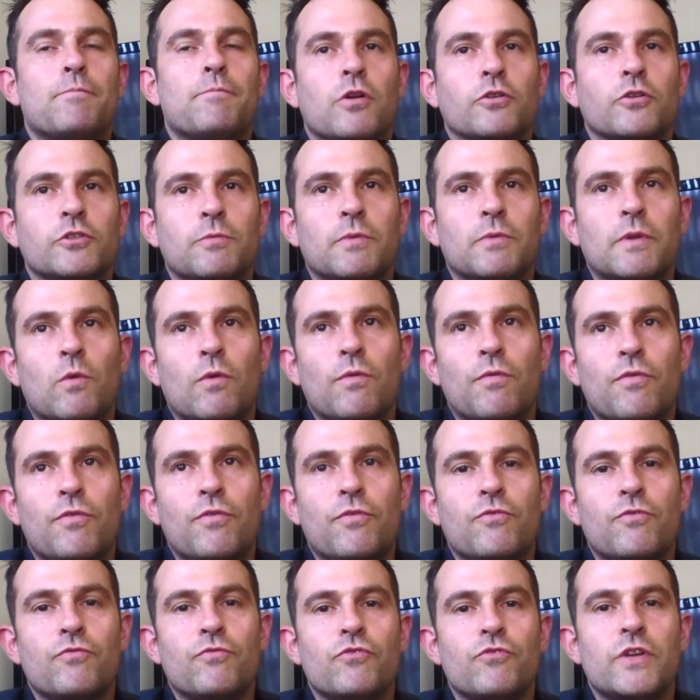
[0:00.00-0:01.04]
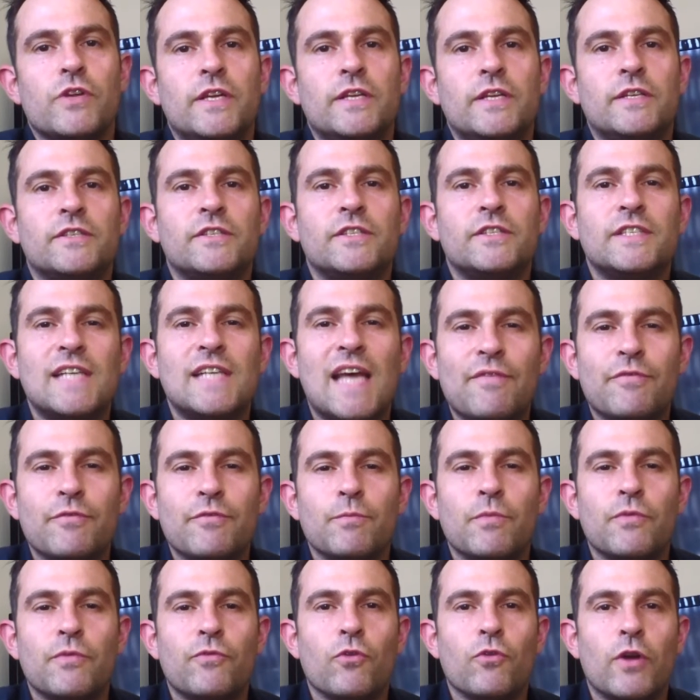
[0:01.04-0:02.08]
possibly
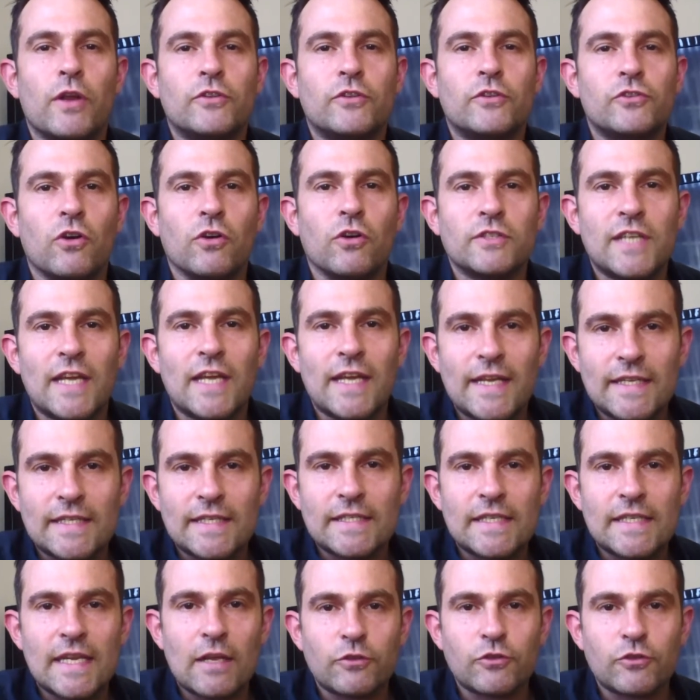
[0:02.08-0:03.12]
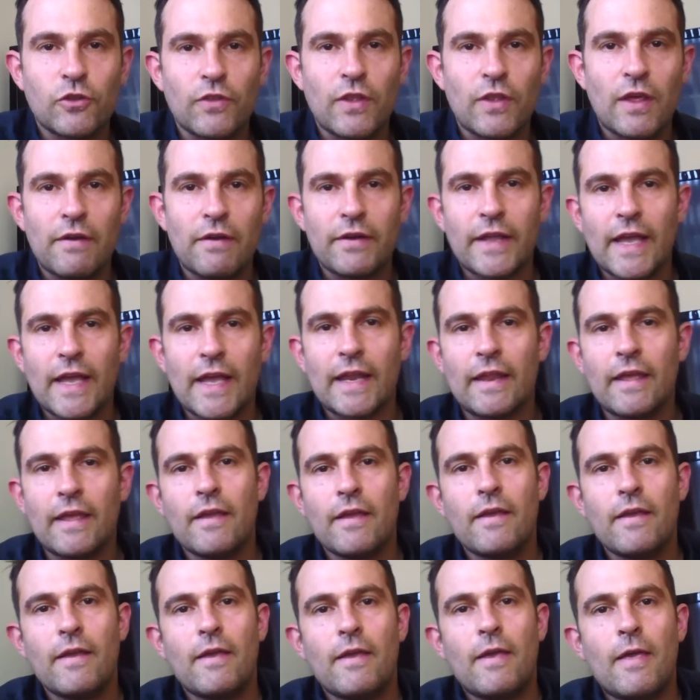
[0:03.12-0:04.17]
137 before I start taking sales on there again.
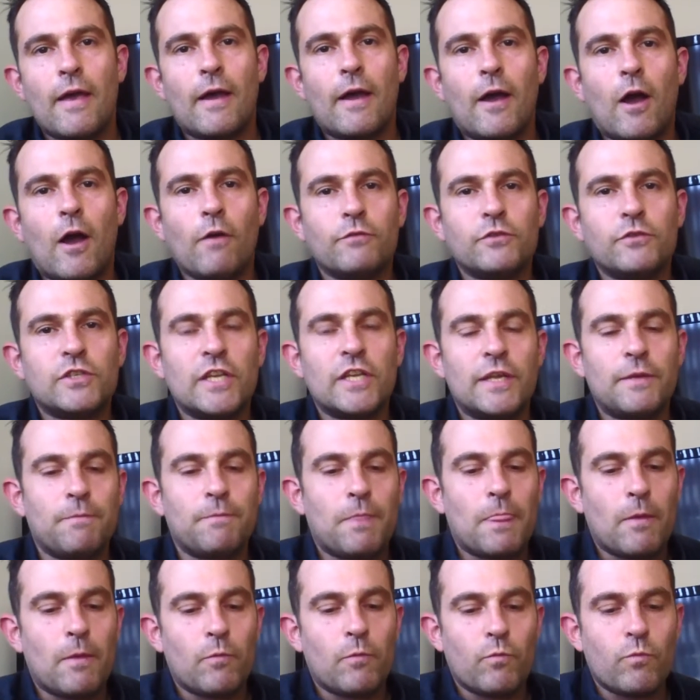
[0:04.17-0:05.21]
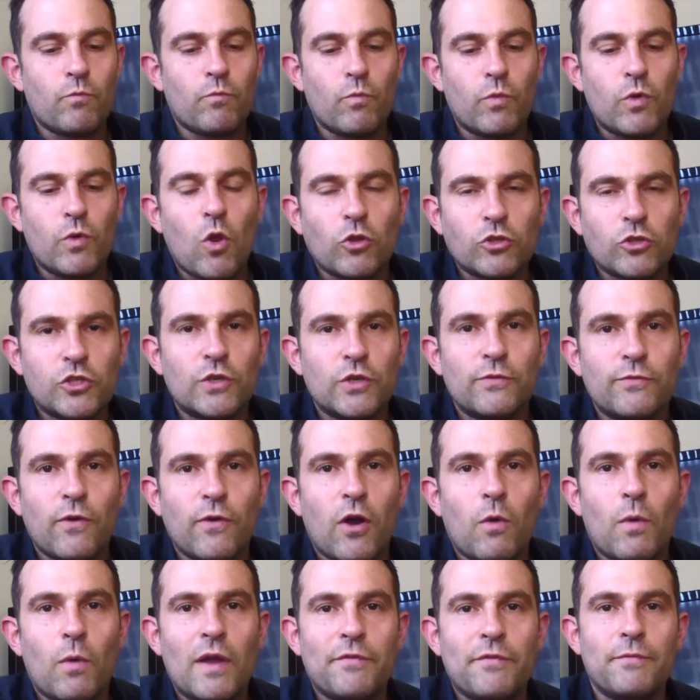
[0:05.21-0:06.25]
Obviously, we're not too
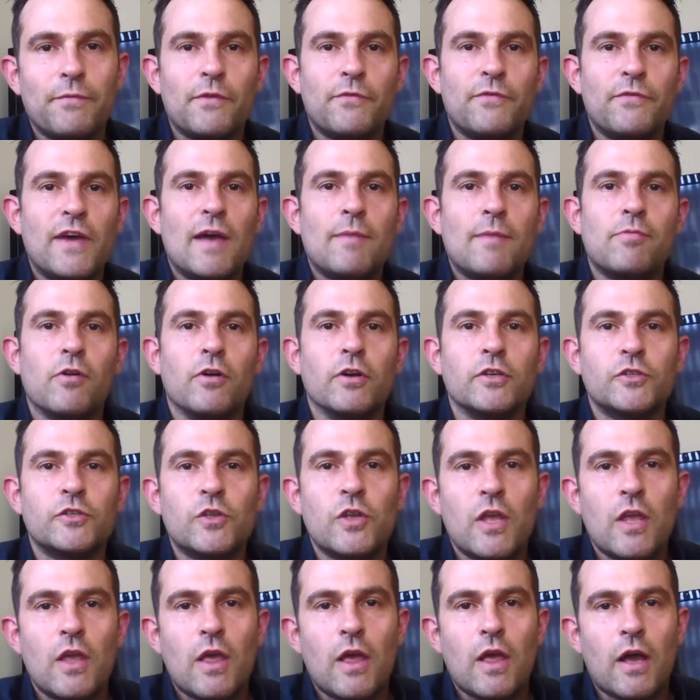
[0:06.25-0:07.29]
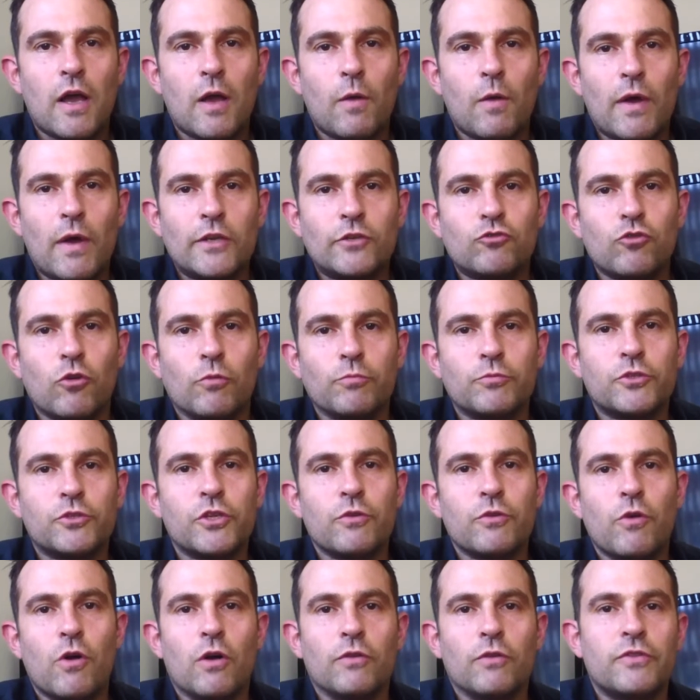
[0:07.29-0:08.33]
far away from the fair price where it dropped
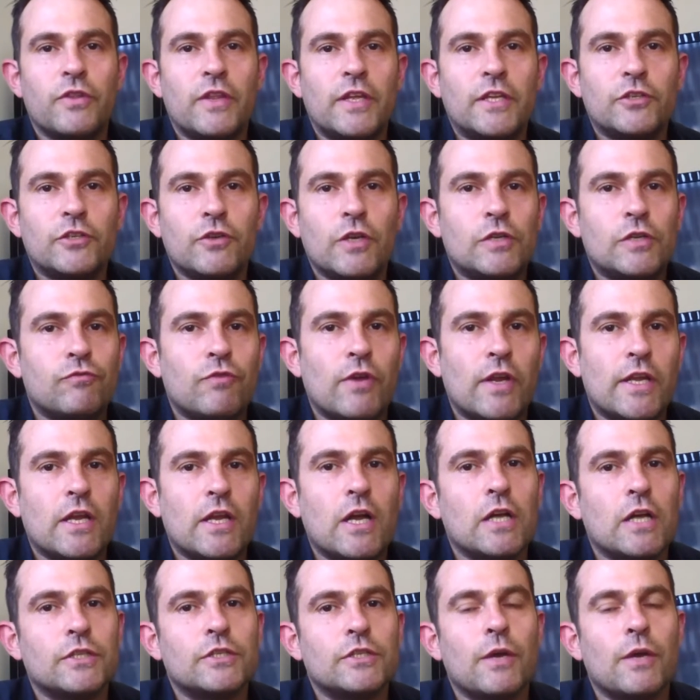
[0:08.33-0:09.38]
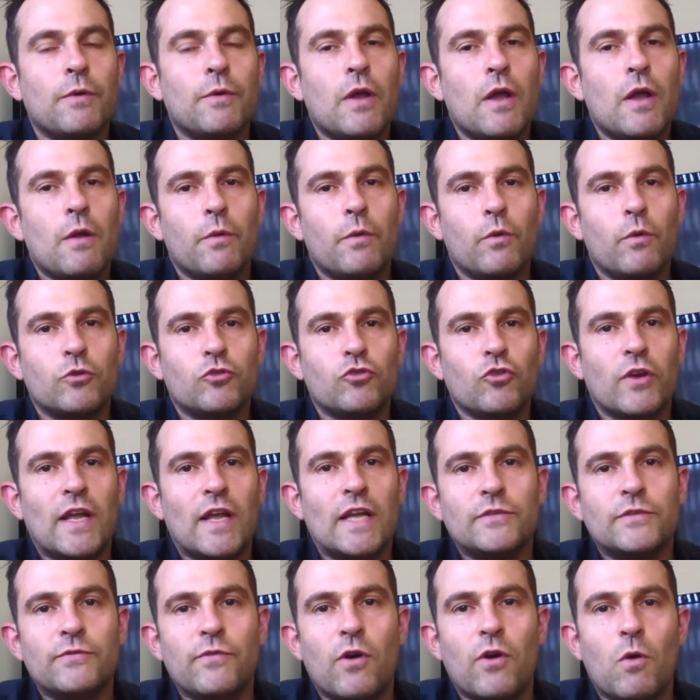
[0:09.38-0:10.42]
to after the interest rate cut, so we want to try and
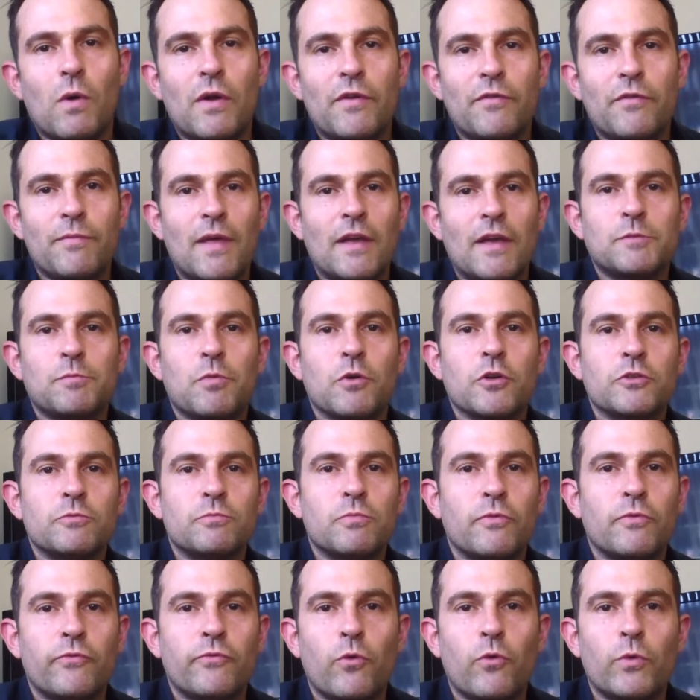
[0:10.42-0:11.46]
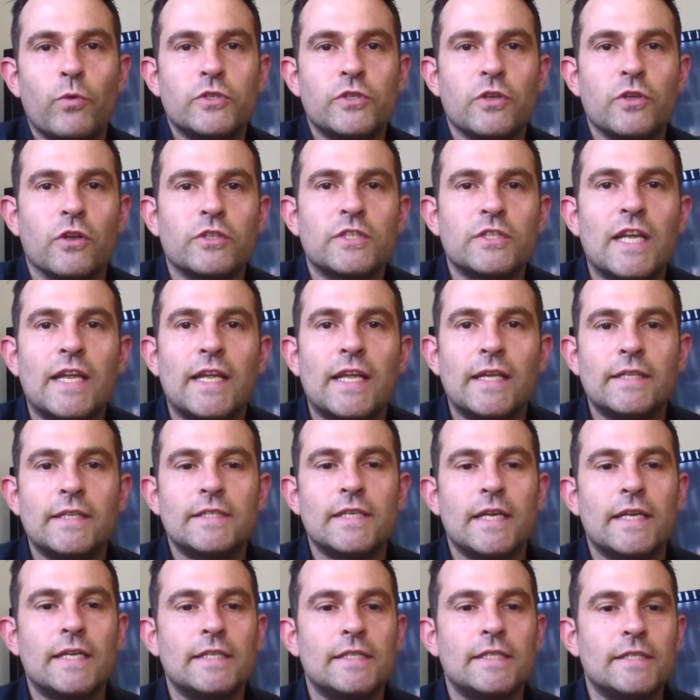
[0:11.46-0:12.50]
get as far away from that as possible before we start
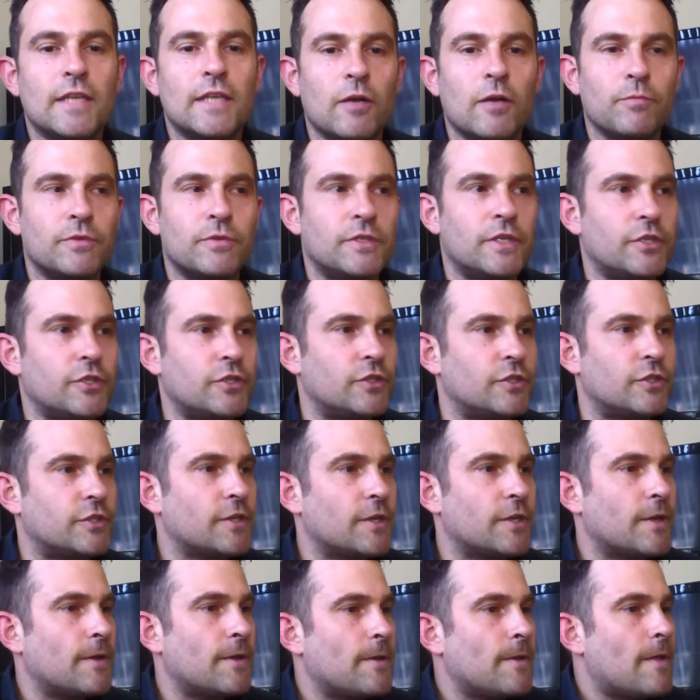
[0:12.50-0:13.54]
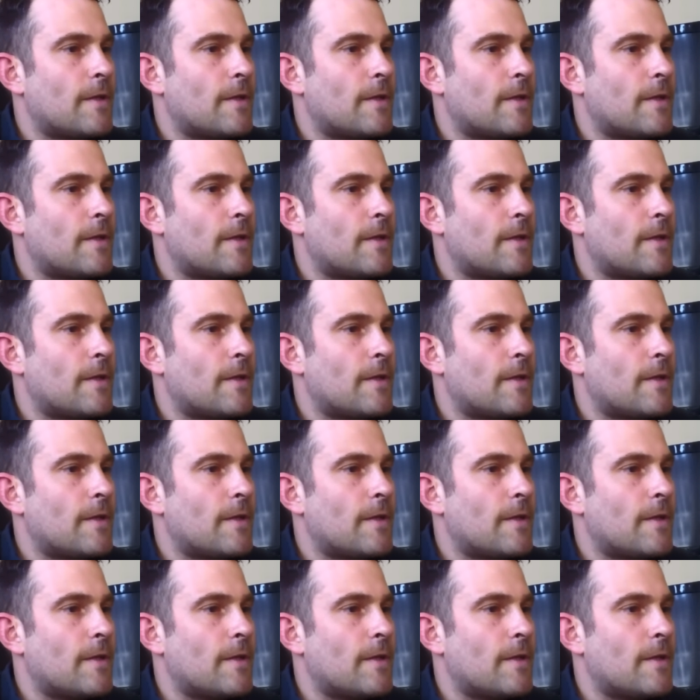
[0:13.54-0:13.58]
taking sell positions.